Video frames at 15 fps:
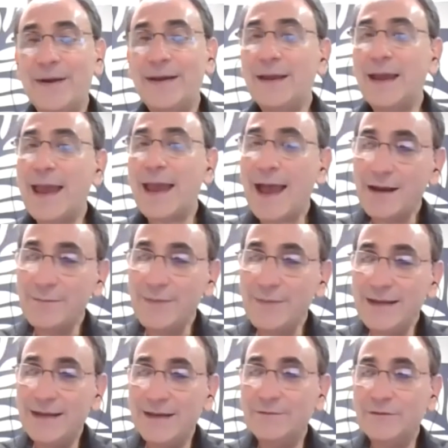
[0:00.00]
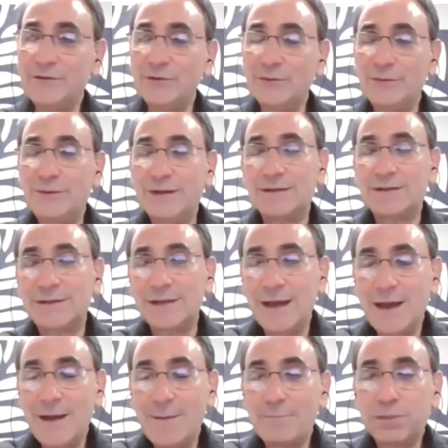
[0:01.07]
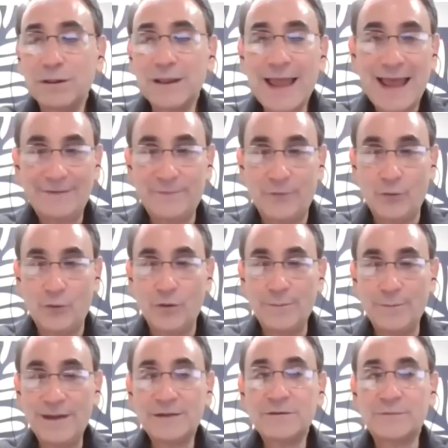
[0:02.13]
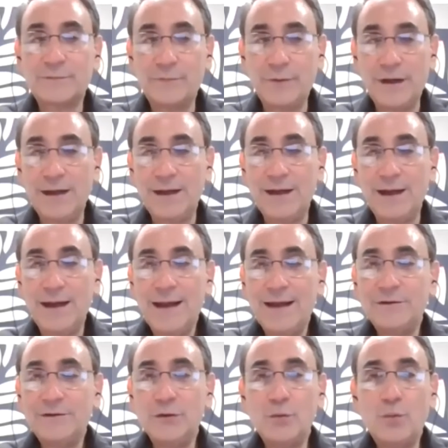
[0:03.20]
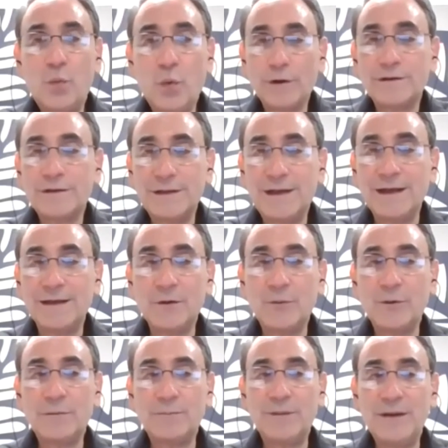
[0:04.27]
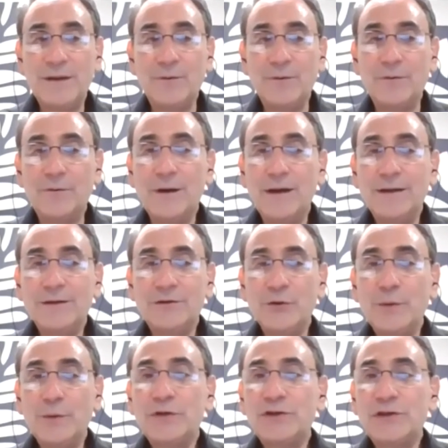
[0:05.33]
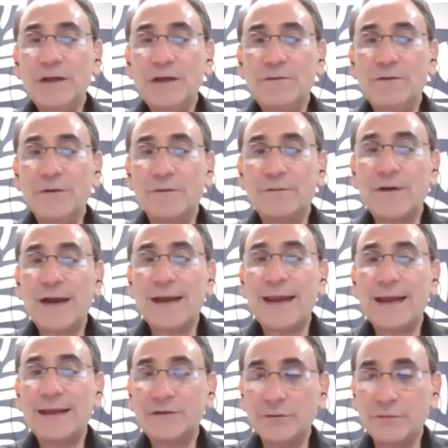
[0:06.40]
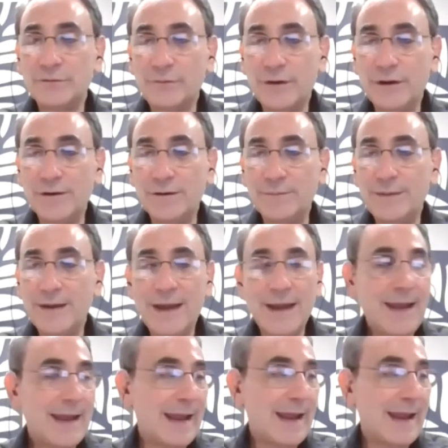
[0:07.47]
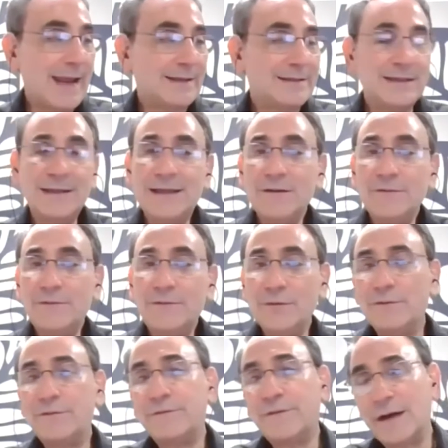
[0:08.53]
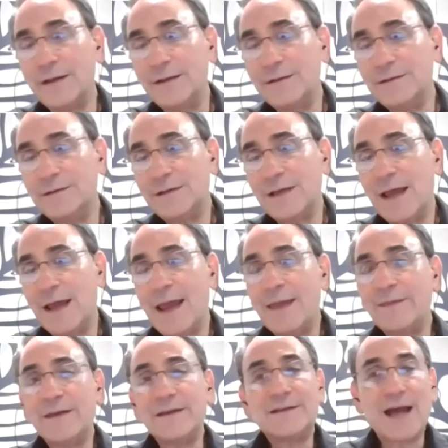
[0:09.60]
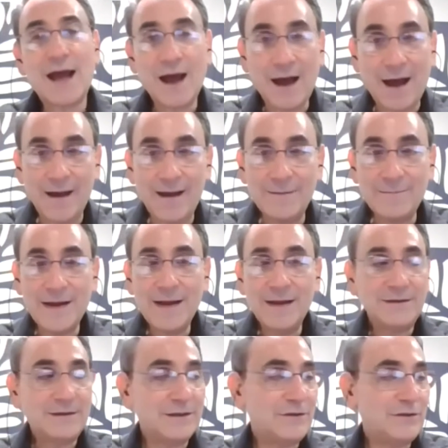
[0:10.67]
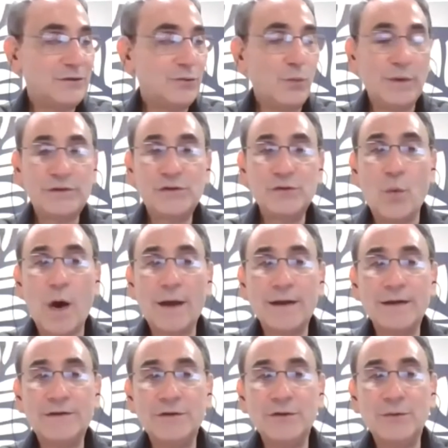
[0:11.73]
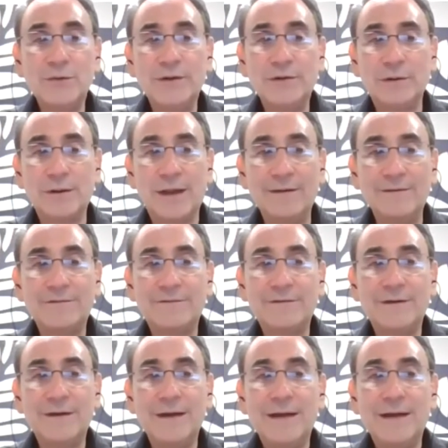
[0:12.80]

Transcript: But Atomy gives you this platform that's free to work together with people to achieve your financial freedom and to give you the funds, the time to do what you want to do in your life.